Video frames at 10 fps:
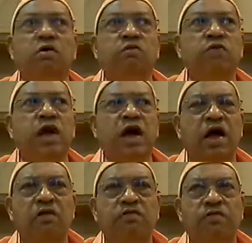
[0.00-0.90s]
We
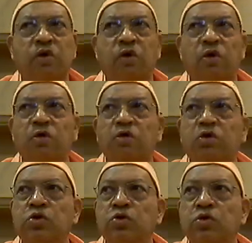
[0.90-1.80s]
have all
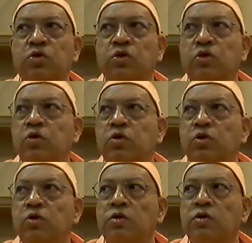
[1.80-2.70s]
through
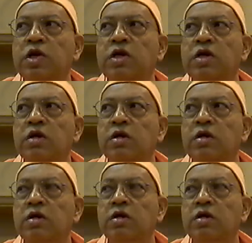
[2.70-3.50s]
been